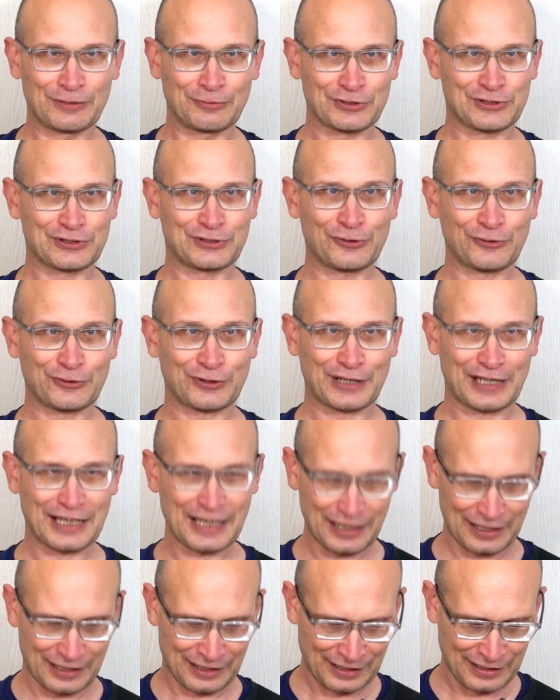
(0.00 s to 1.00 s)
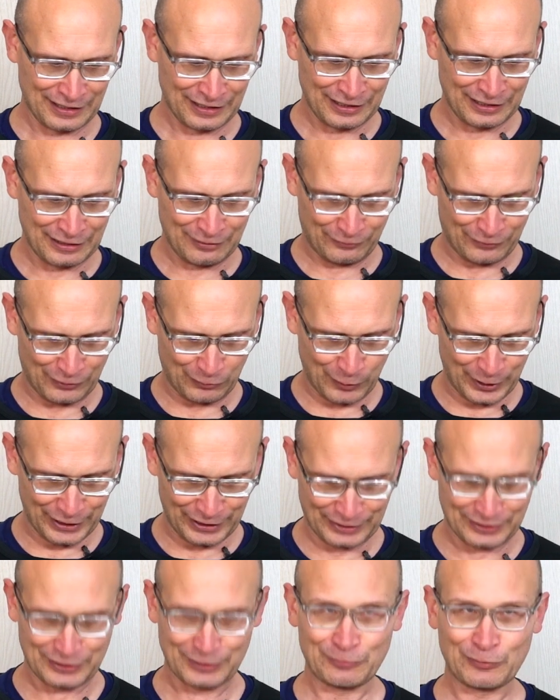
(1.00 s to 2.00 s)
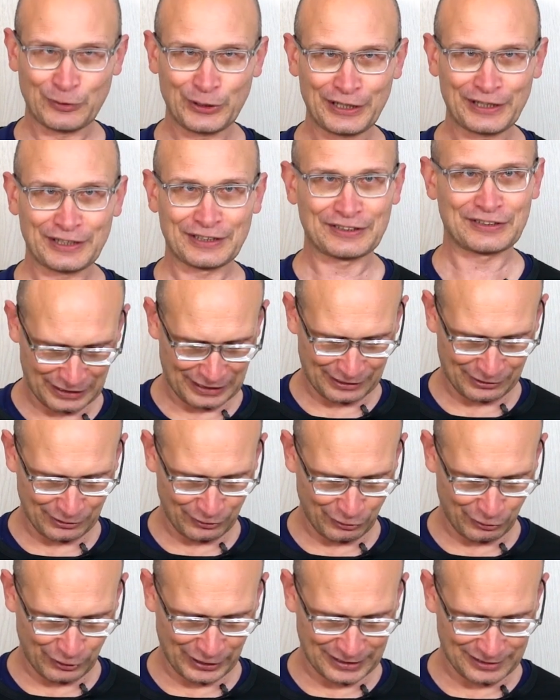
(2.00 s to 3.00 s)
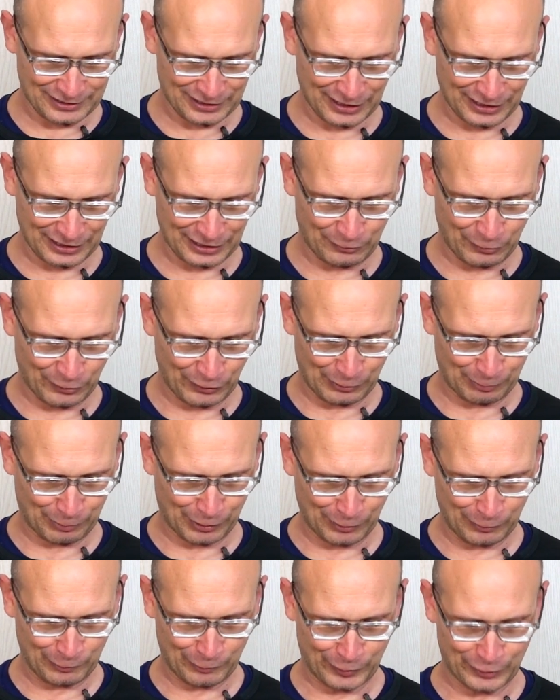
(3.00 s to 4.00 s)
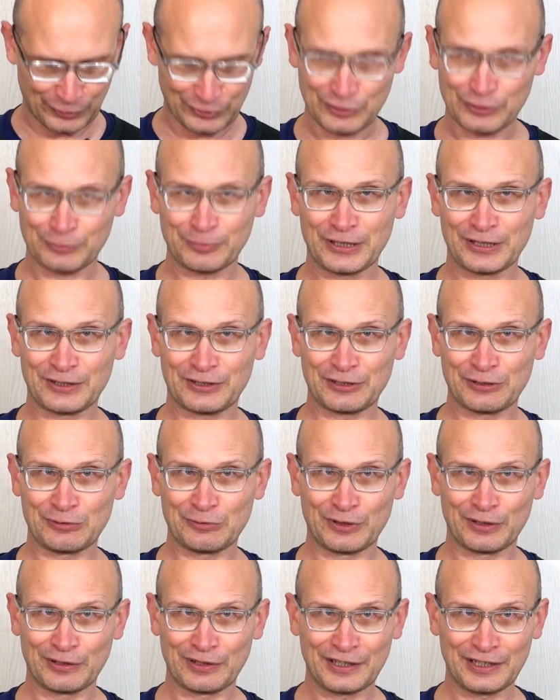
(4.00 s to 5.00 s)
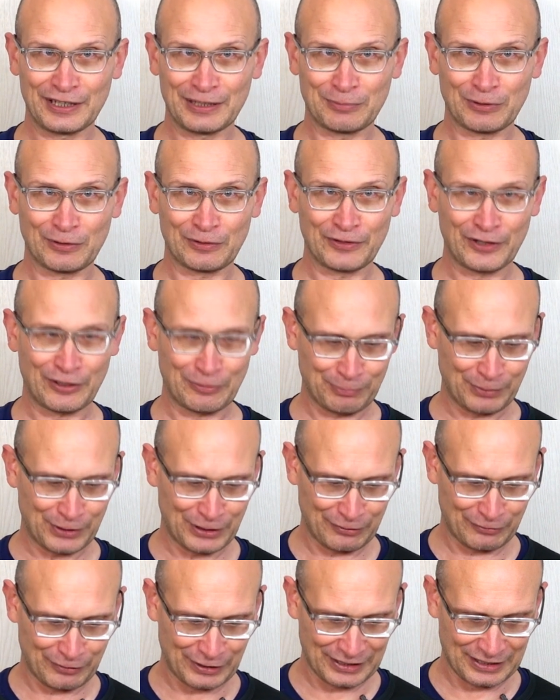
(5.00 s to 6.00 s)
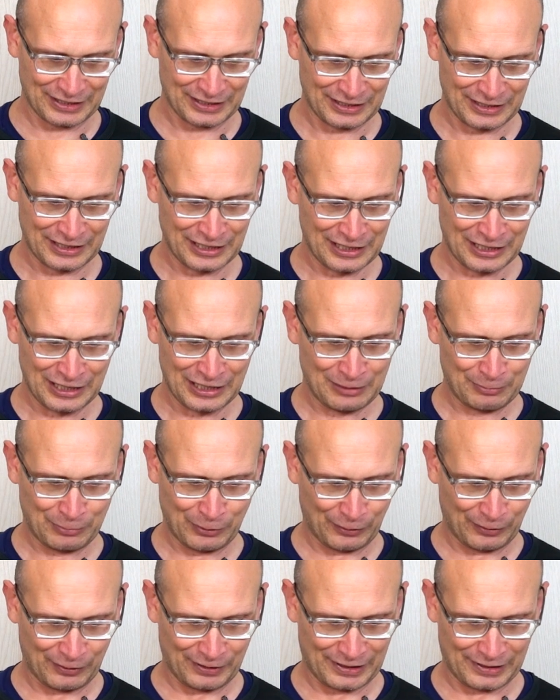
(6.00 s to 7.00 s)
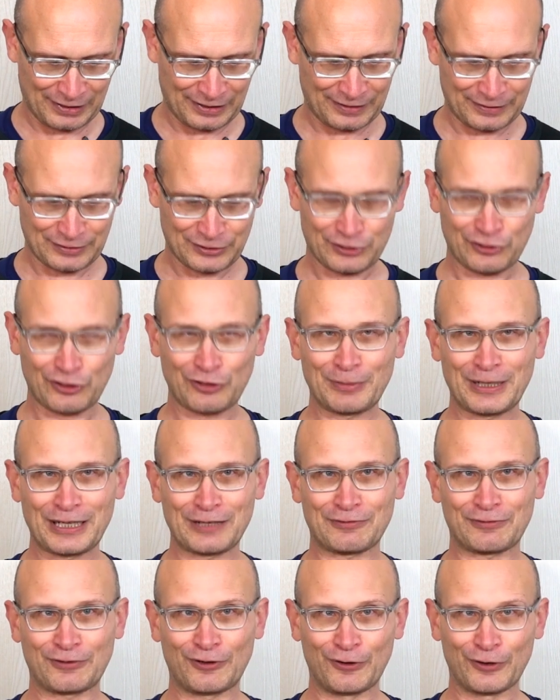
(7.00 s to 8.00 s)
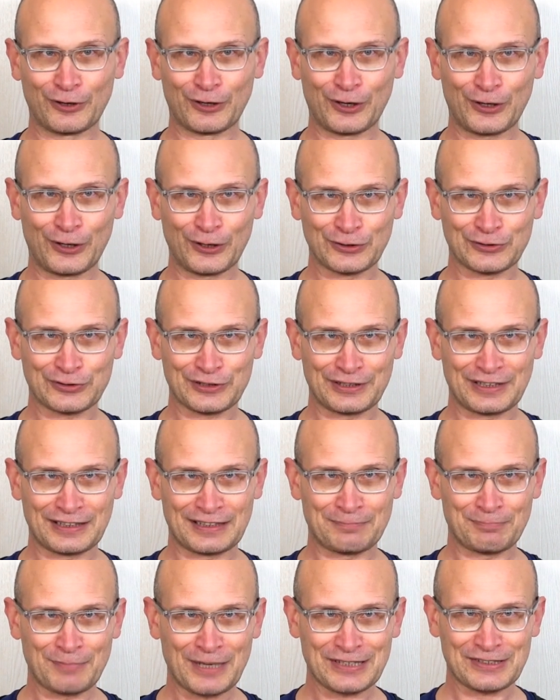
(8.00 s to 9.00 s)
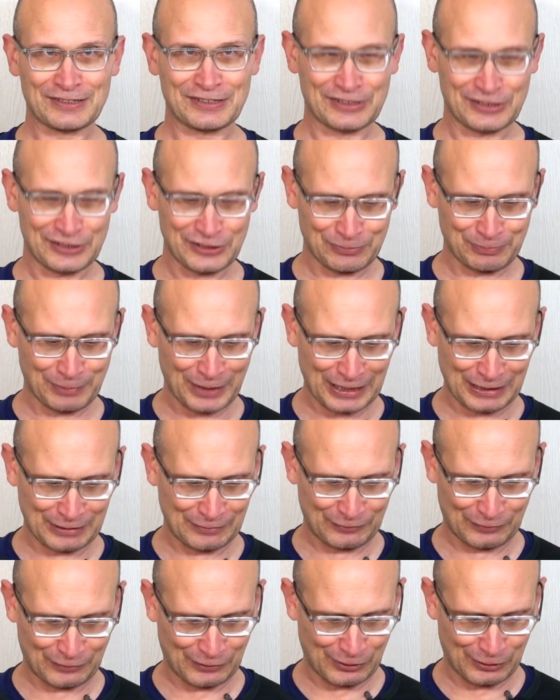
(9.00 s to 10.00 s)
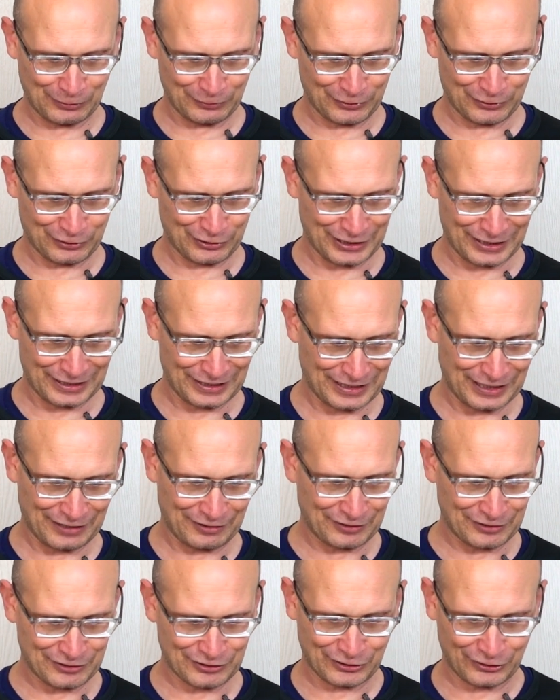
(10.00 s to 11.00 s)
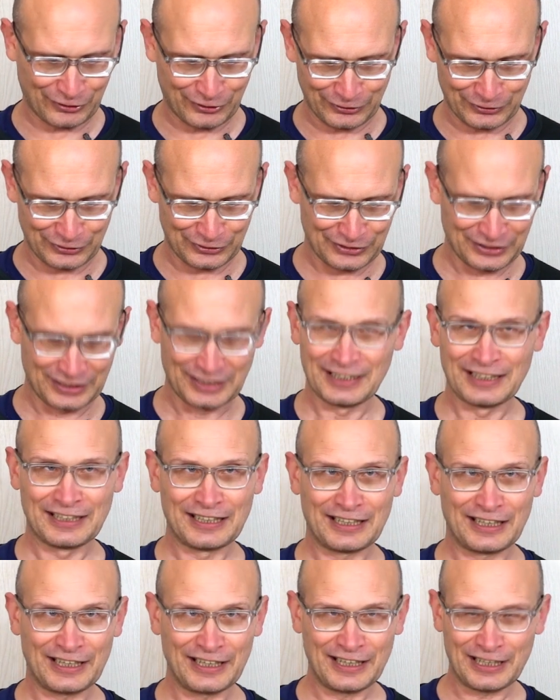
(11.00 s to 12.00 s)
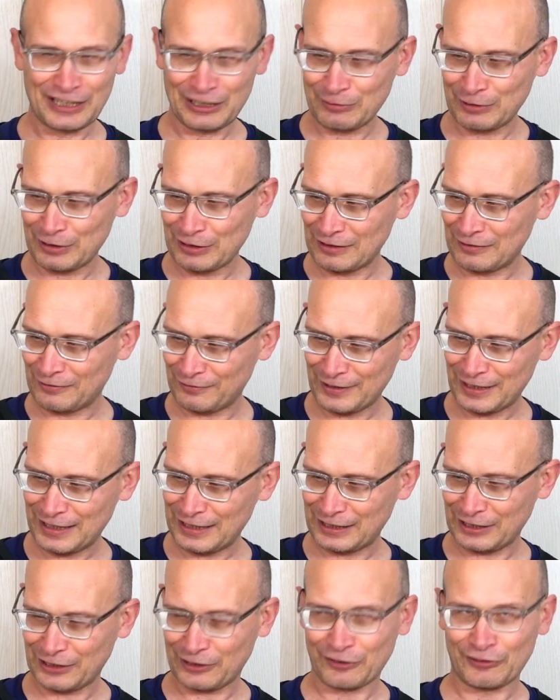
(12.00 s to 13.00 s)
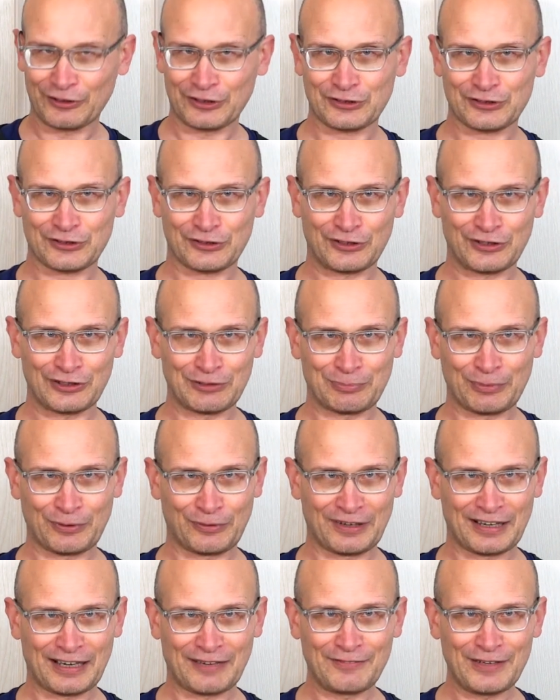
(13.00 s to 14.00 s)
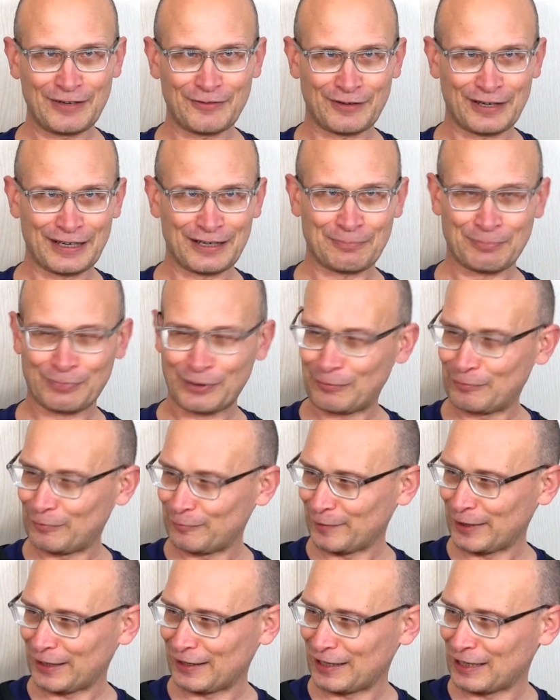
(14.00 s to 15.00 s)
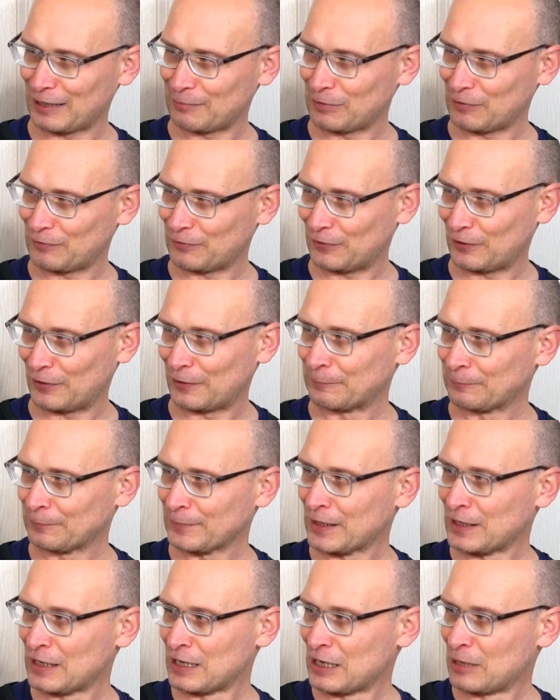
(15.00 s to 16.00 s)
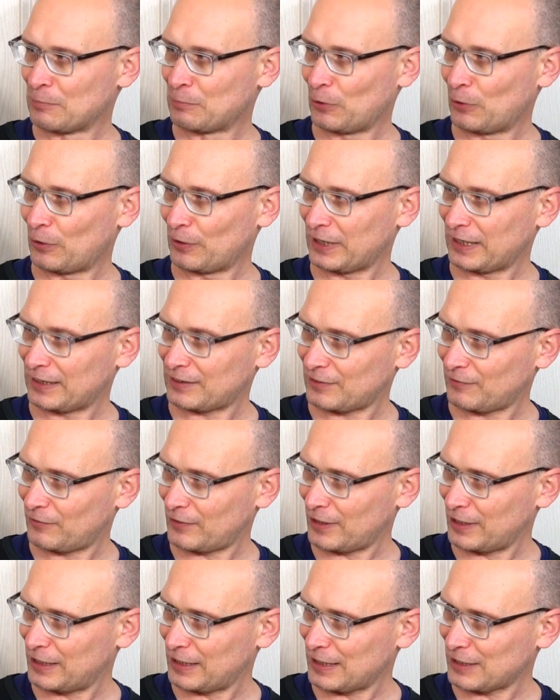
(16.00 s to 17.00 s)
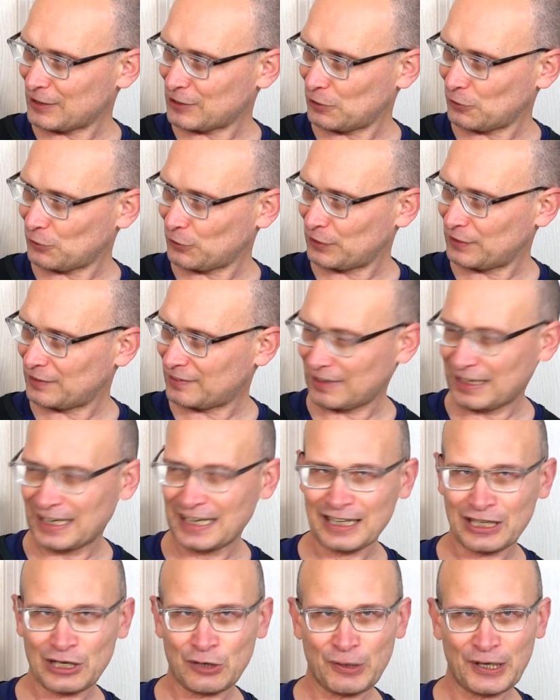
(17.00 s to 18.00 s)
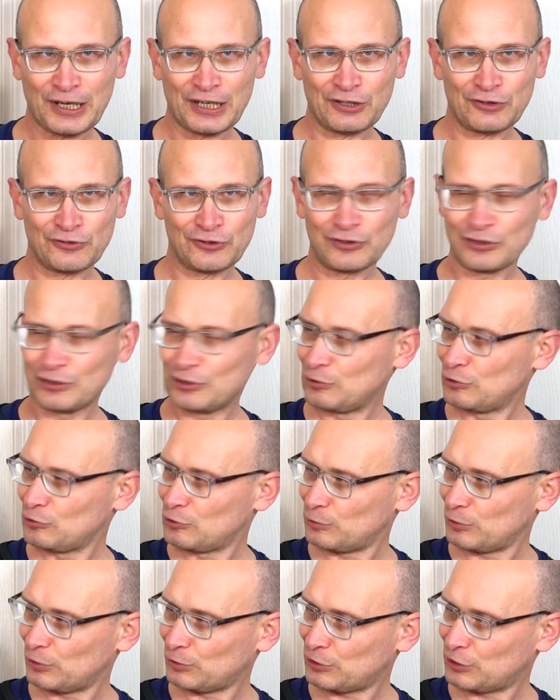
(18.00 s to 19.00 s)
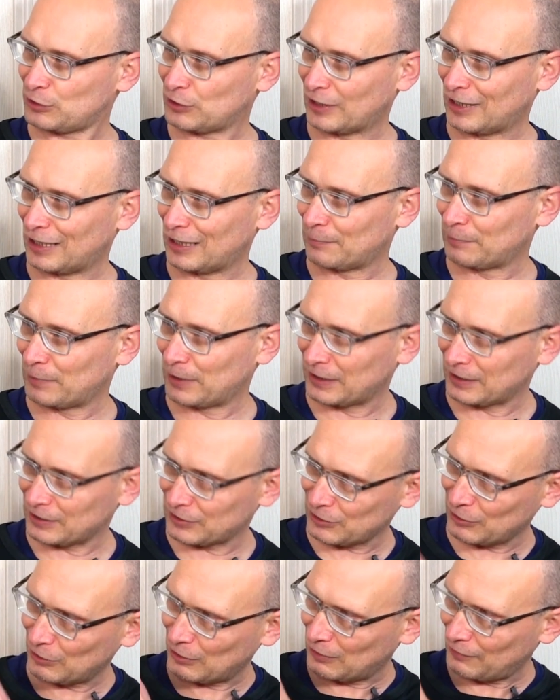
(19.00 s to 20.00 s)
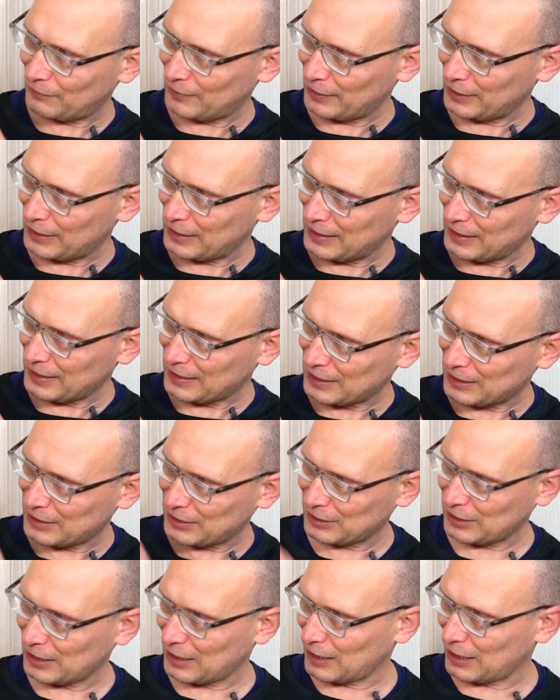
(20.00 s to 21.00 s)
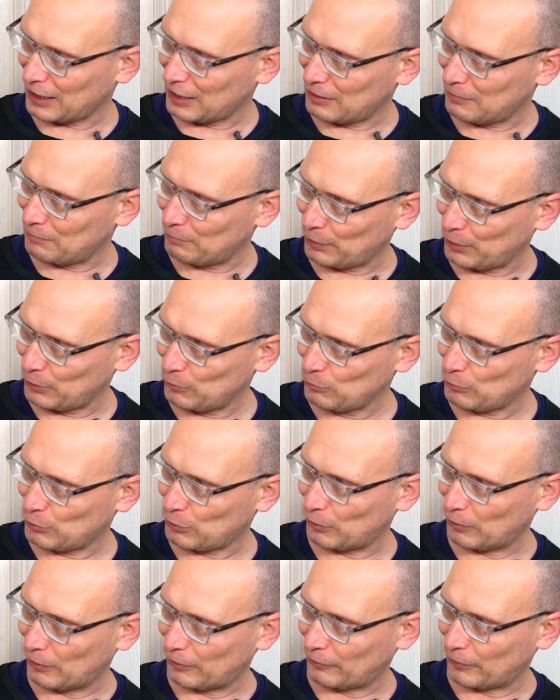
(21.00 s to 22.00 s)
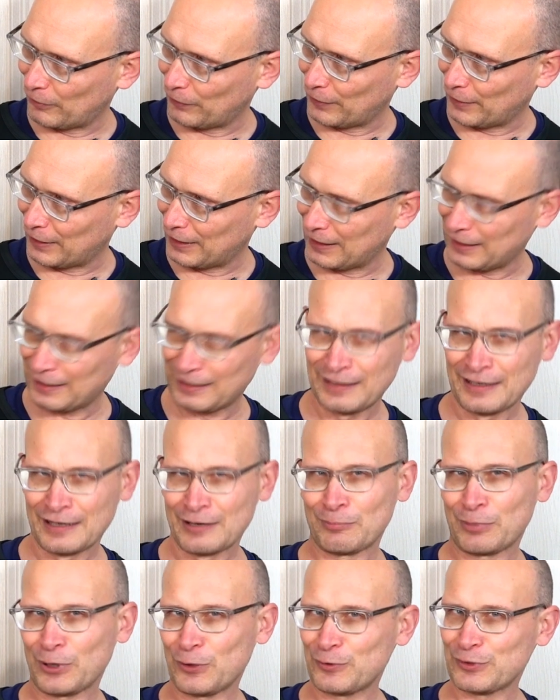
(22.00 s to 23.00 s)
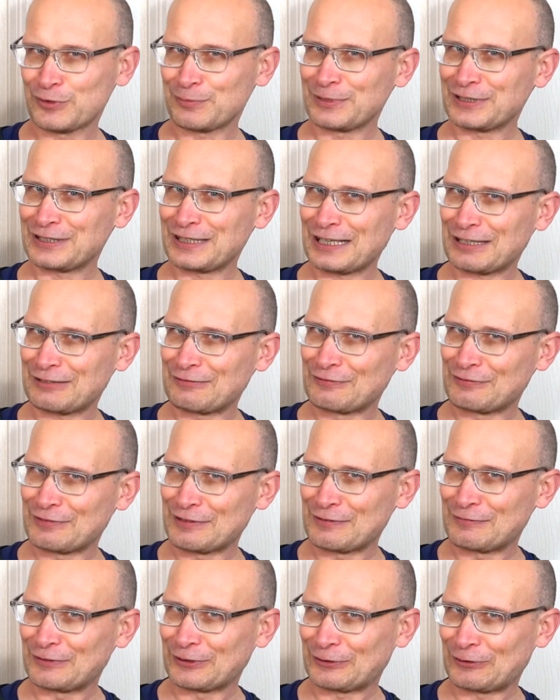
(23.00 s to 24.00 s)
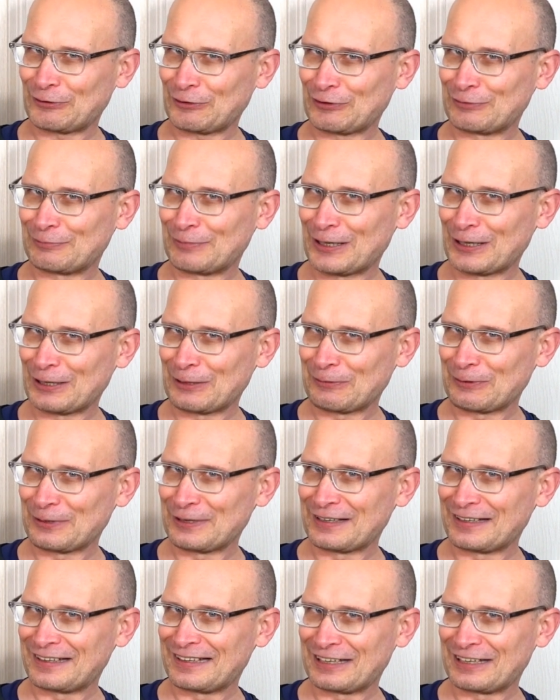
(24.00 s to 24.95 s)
We're stuck there for weeks and weeks. I don't know exactly what the problem was, something to do with the label not being right, but so many phone calls and messages back and forth trying to get it sorted, and anyway finally got it sorted. But I've never had a problem like that before. But it's a very nice looking dart, quite an unusual shape, and it's got a very nice blue colour on there. Blue is my second favourite colour, by the way.